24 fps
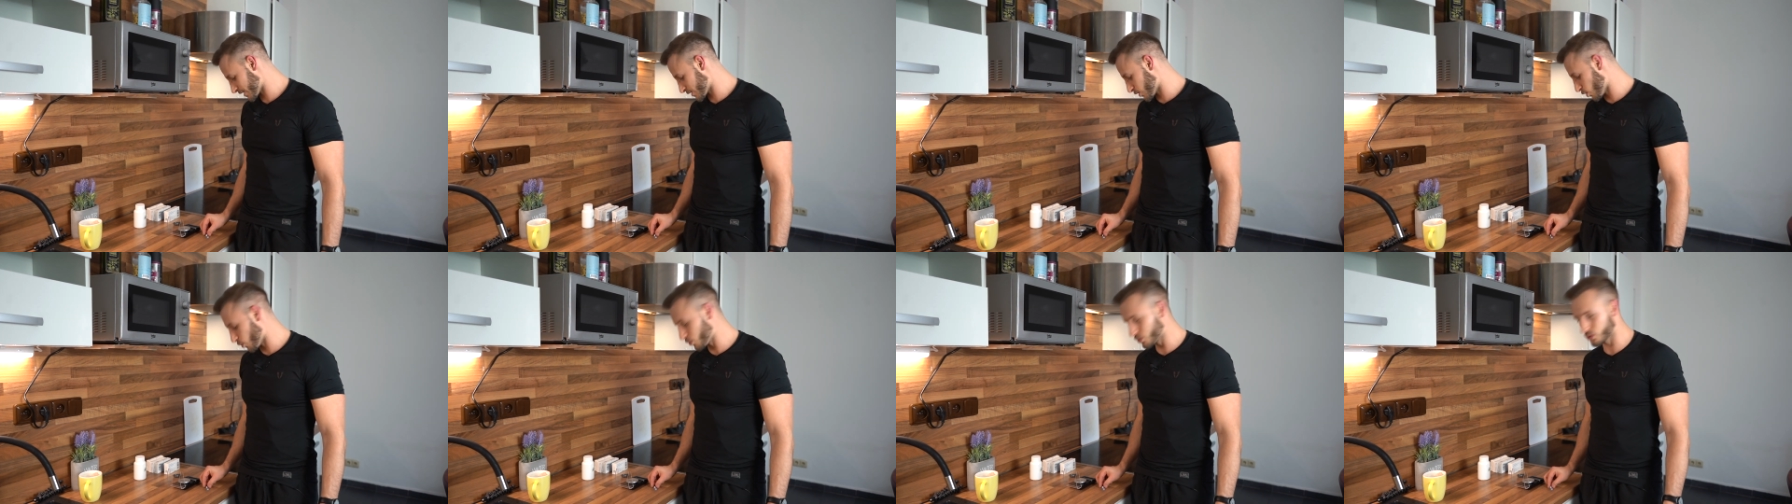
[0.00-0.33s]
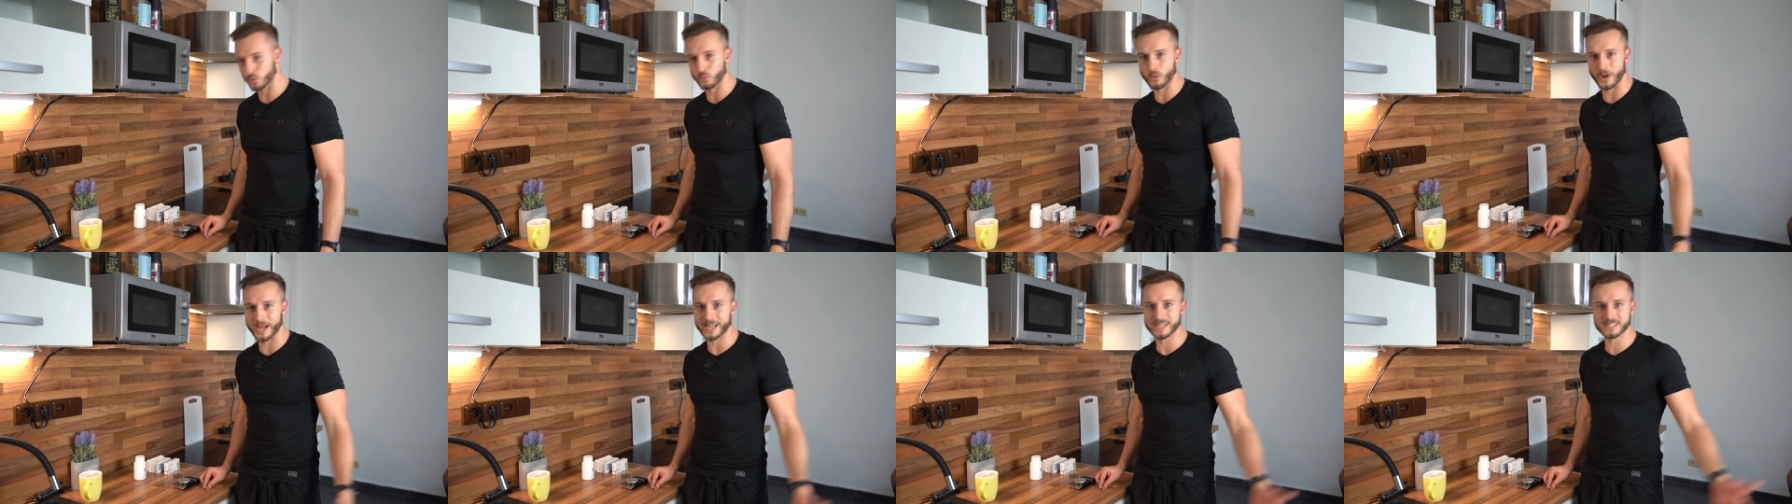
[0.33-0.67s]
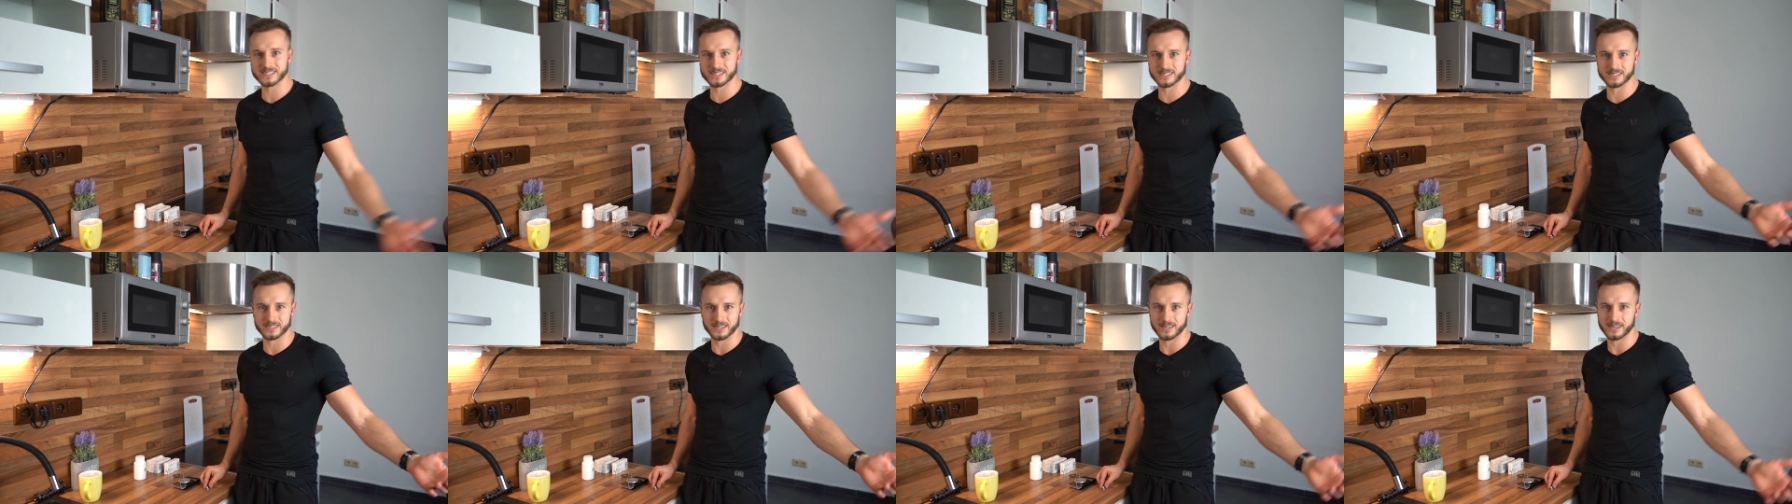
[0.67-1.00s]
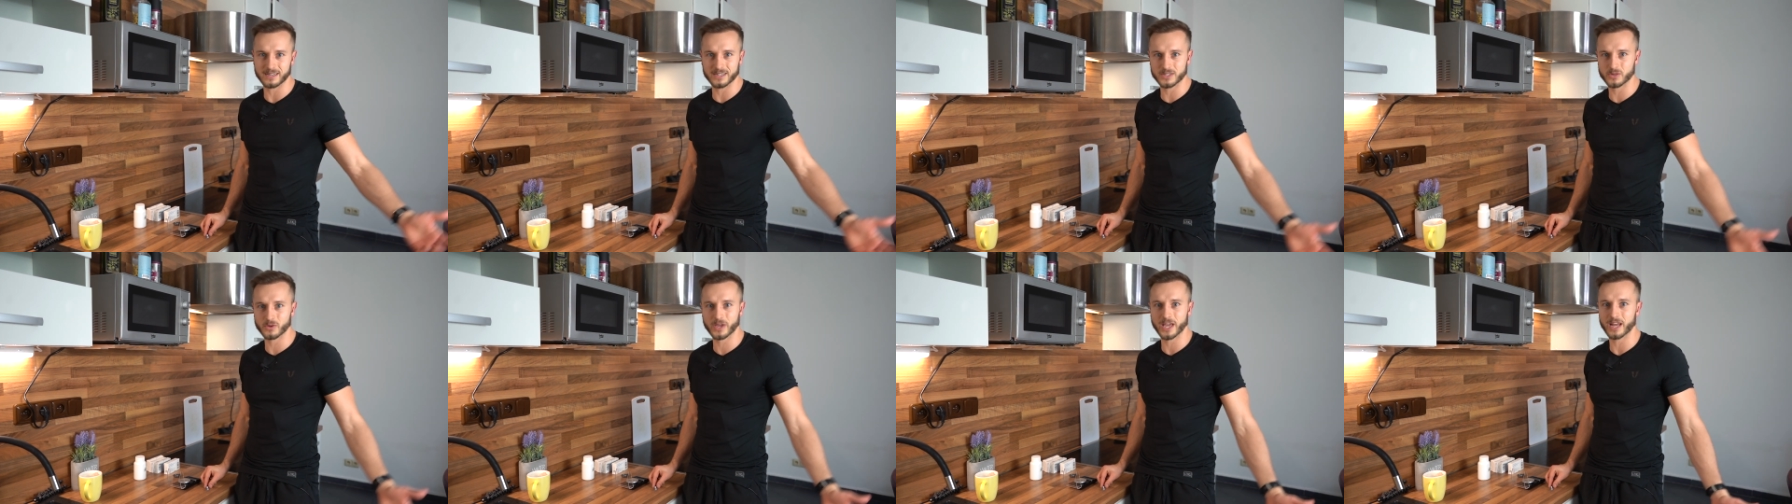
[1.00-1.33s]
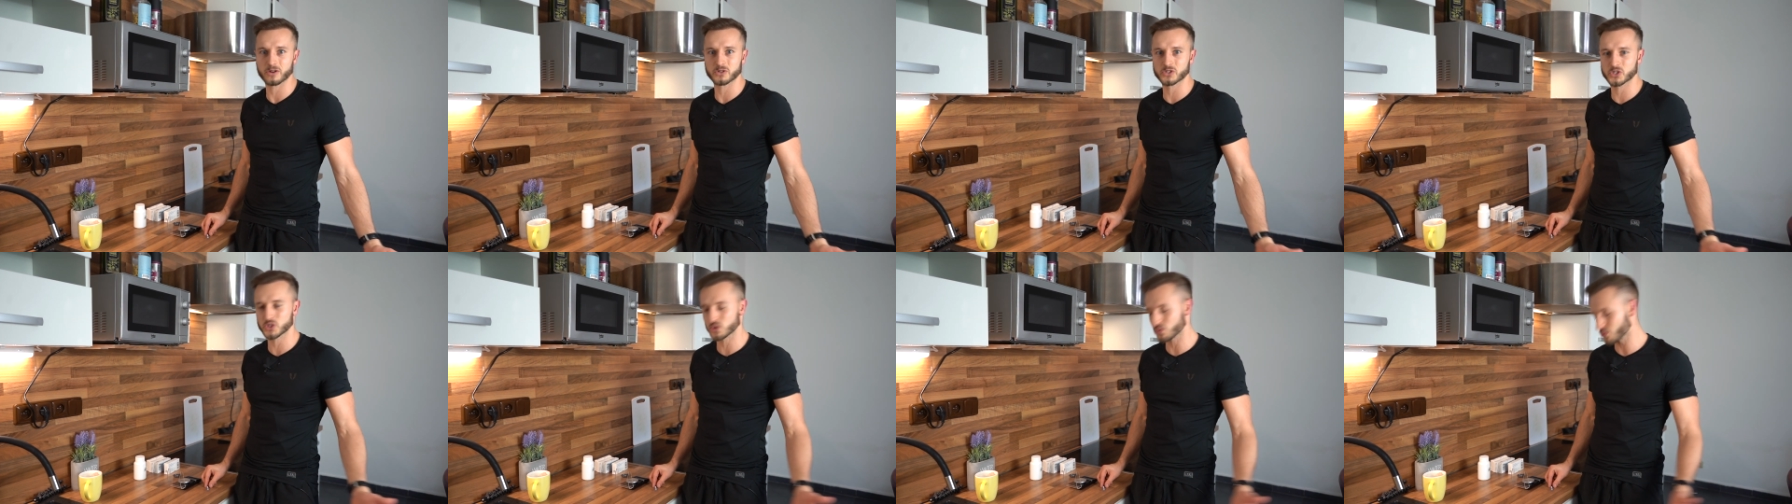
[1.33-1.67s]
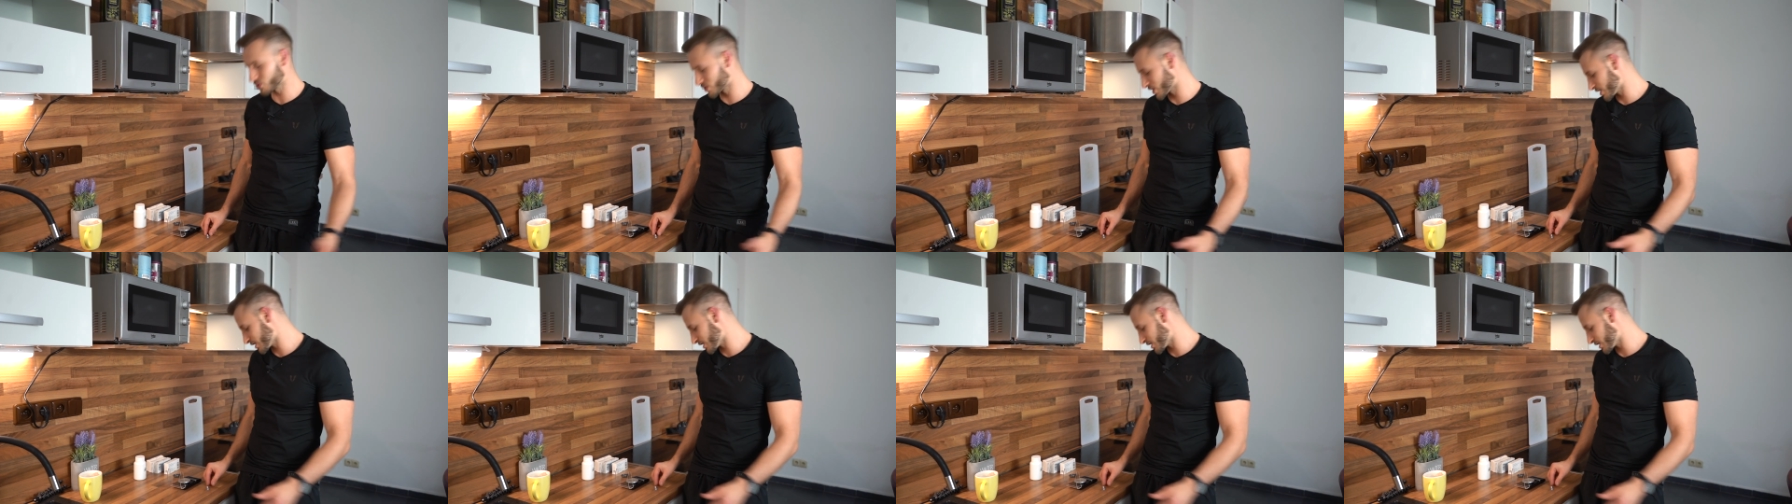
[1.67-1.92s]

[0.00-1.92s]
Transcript: go to waste. You cannot use